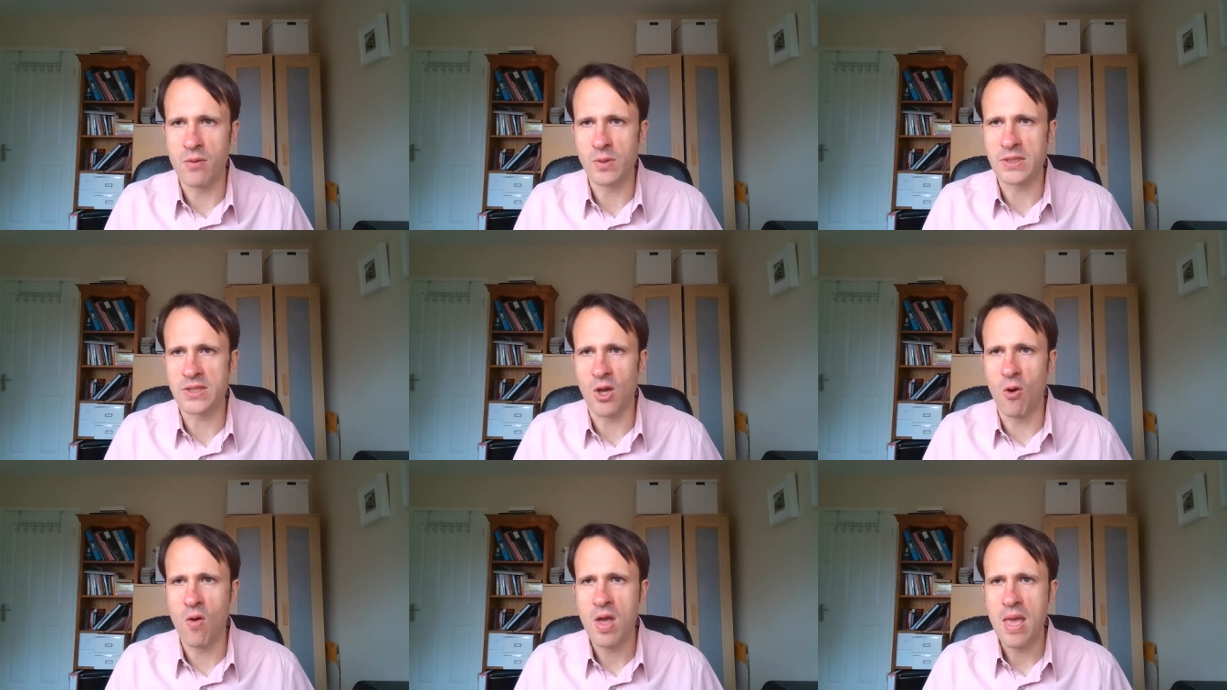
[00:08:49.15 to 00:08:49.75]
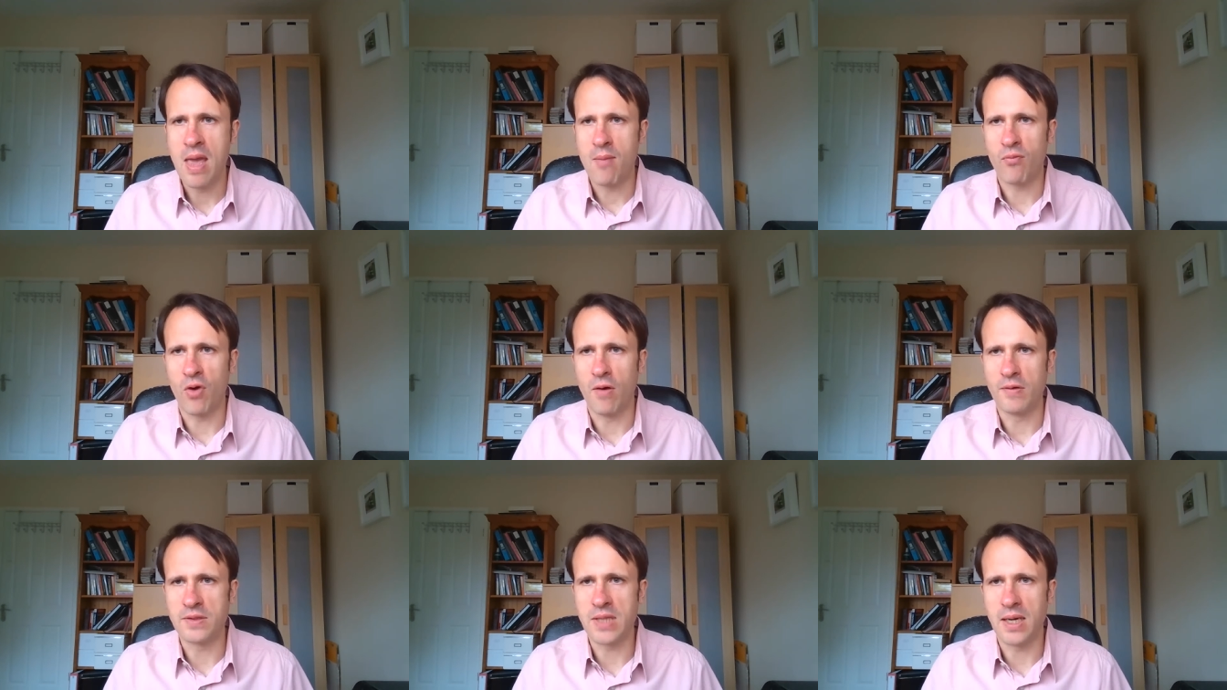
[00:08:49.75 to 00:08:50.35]
We're still
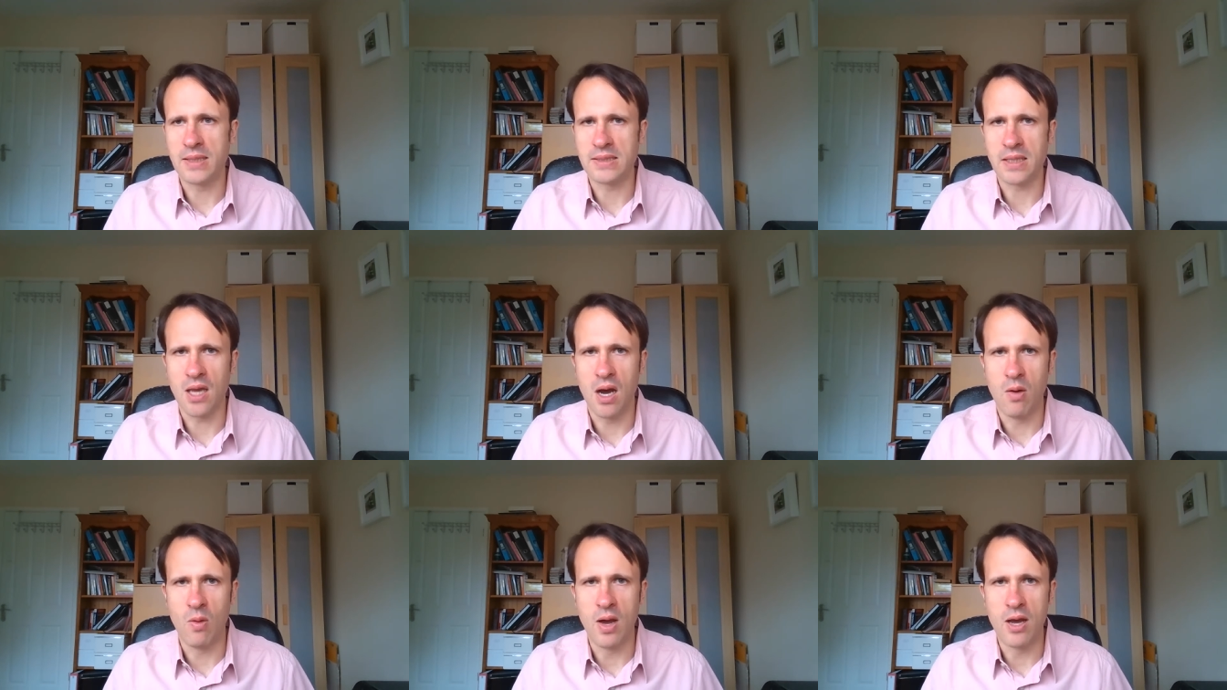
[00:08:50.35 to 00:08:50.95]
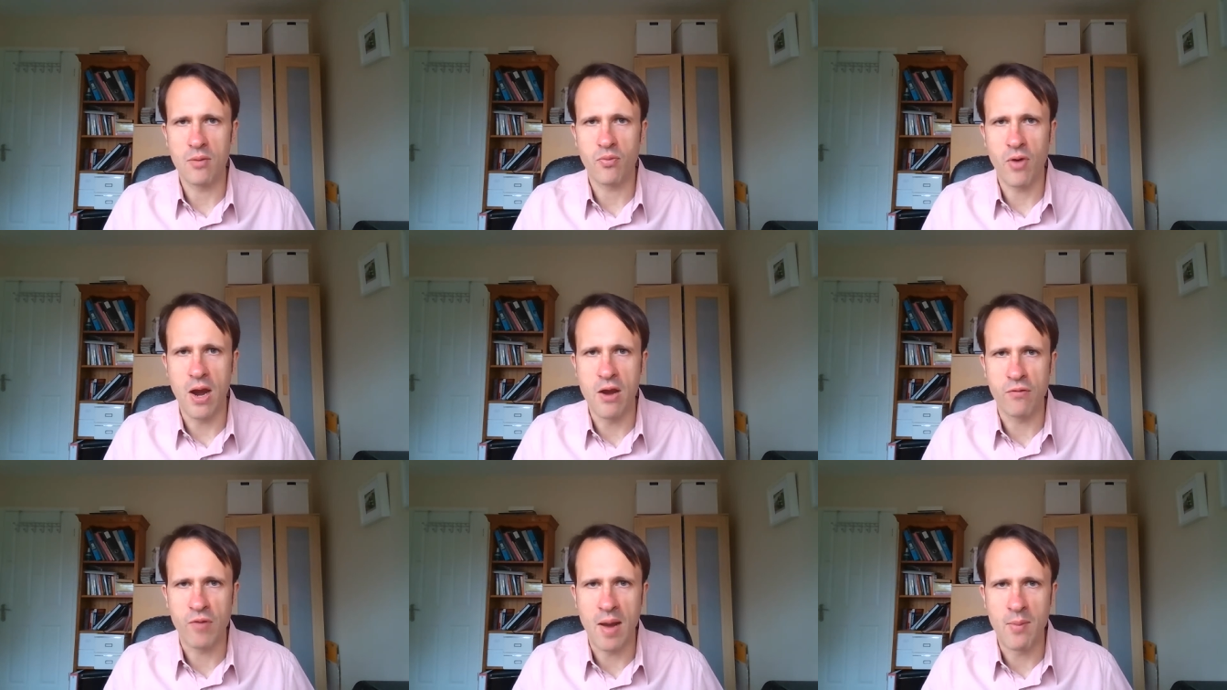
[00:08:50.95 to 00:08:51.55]
prioritising our work
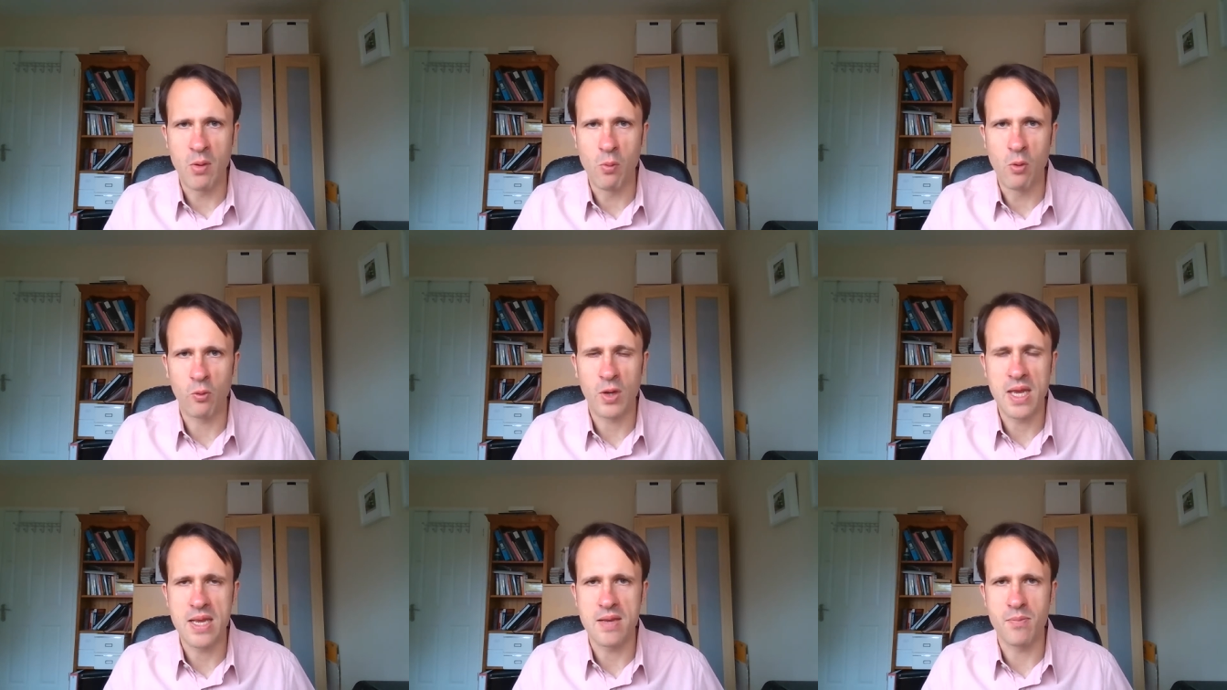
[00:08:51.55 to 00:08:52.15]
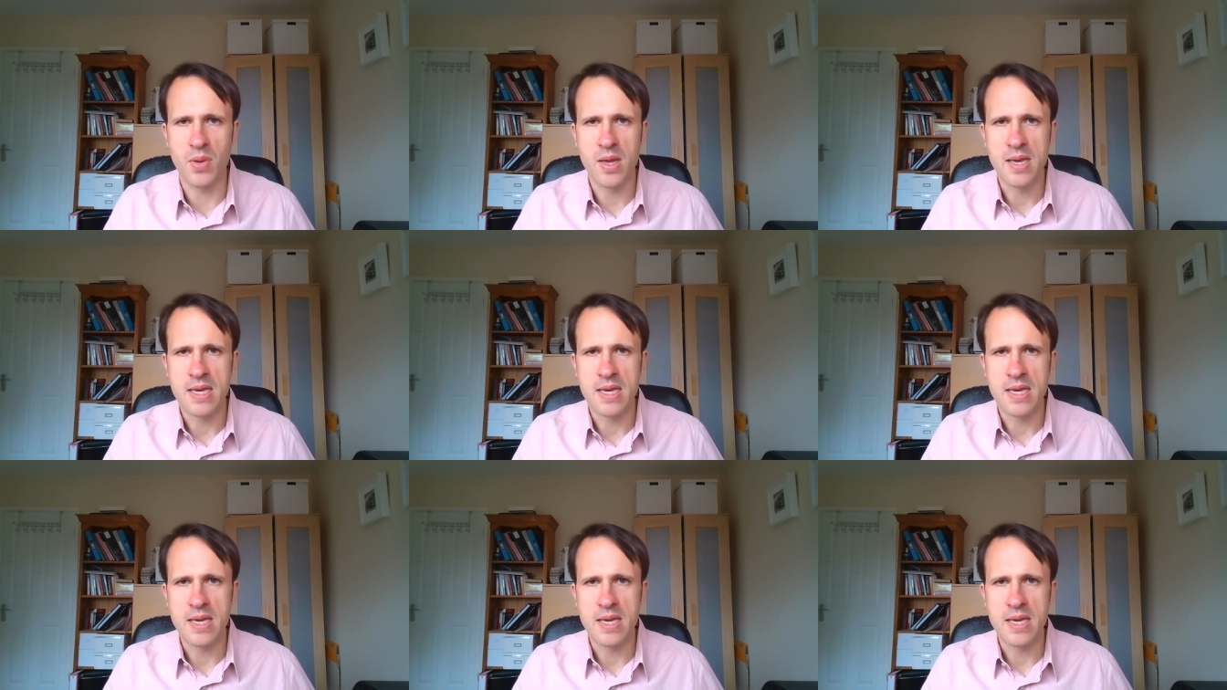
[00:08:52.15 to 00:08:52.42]
programme, and we'll keep